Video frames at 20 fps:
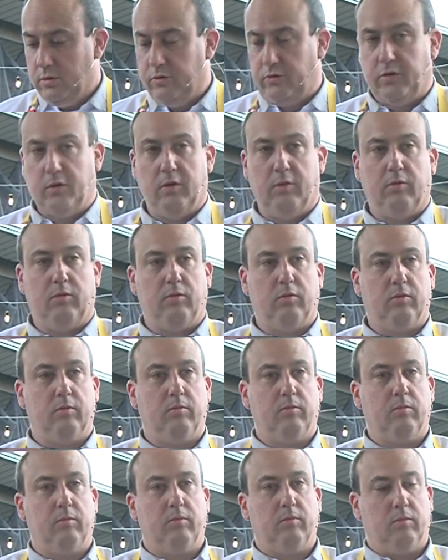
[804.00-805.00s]
to,
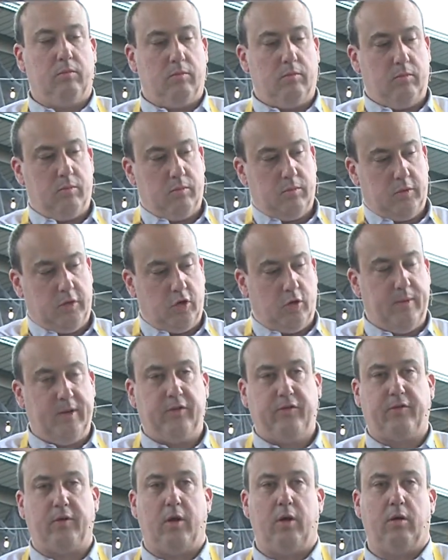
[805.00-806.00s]
a little bit of
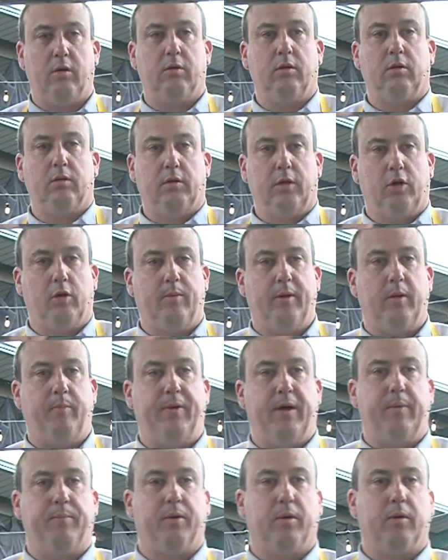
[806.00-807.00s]
salt, a little bit of
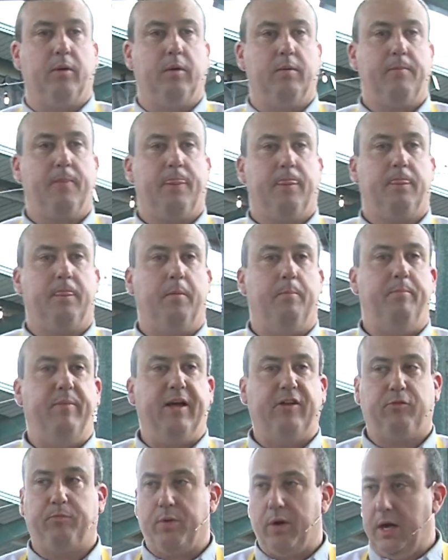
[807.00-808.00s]
pepper, the
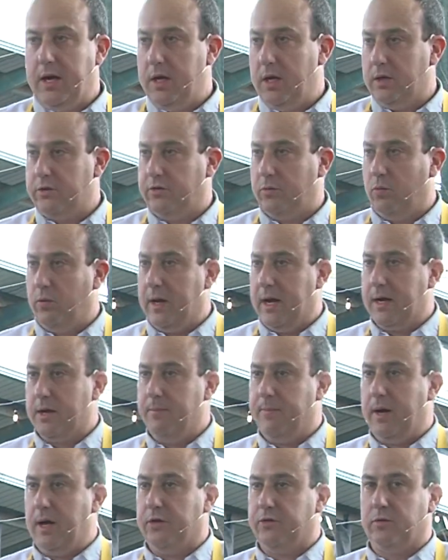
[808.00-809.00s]
best products that I could
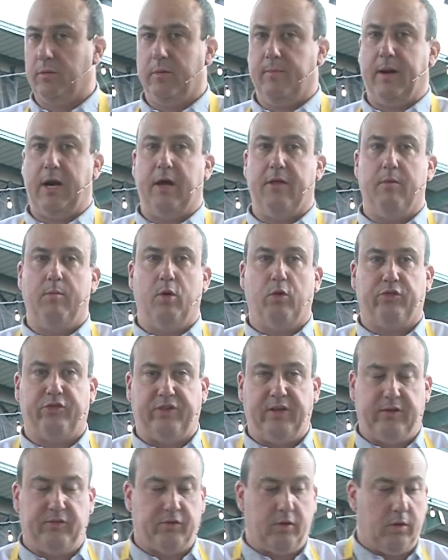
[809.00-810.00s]
possibly buy, the most
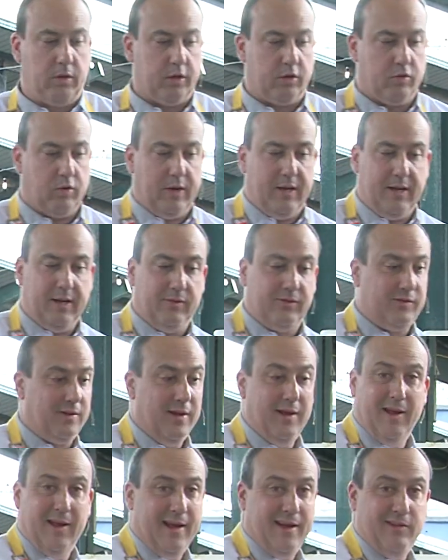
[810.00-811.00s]
seasonal ingredients,
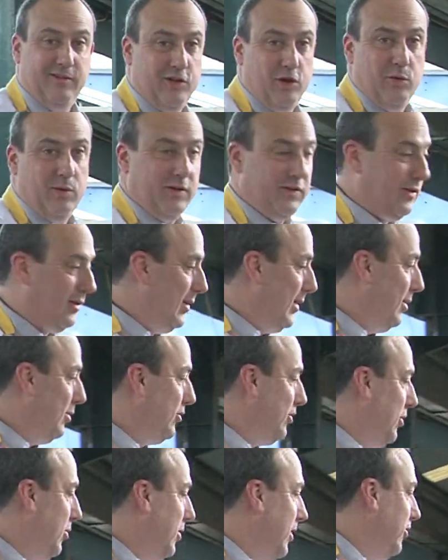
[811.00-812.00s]
and do as little
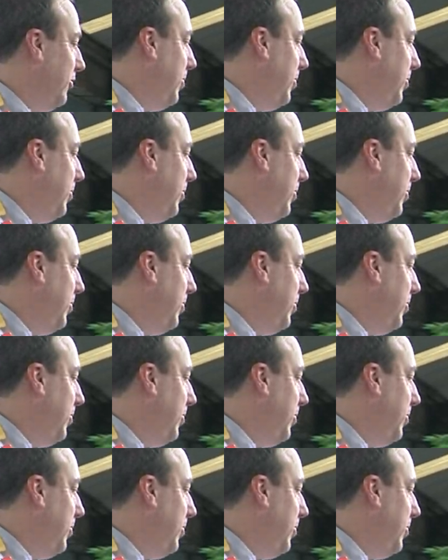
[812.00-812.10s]
to it as